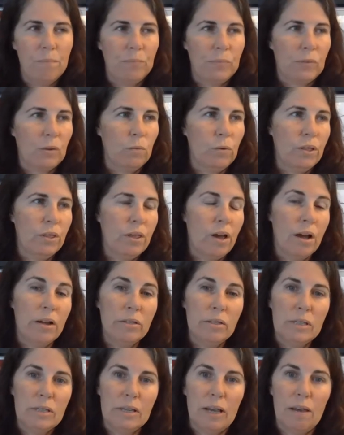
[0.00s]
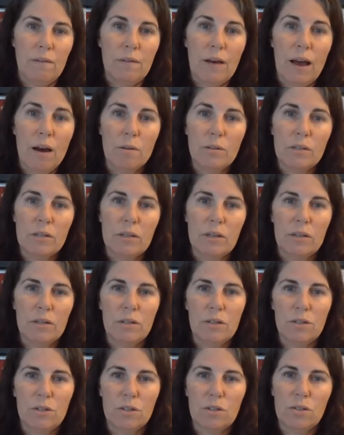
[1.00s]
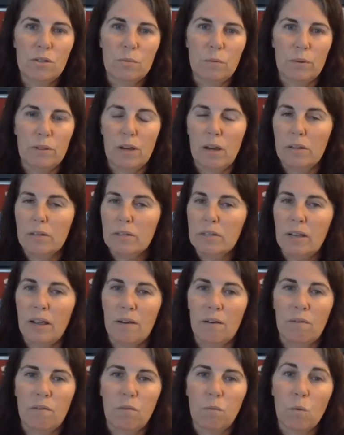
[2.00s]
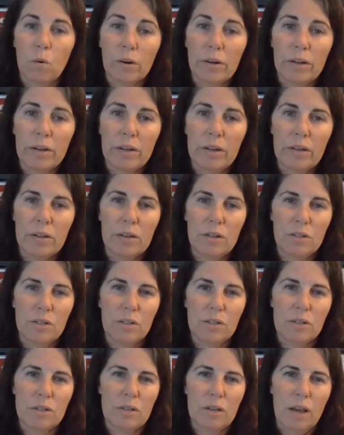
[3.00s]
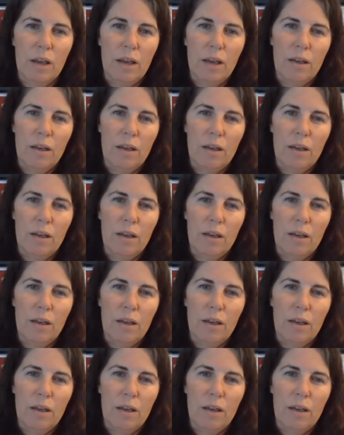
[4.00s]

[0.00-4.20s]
with unsafe housing conditions, with unsafe working conditions.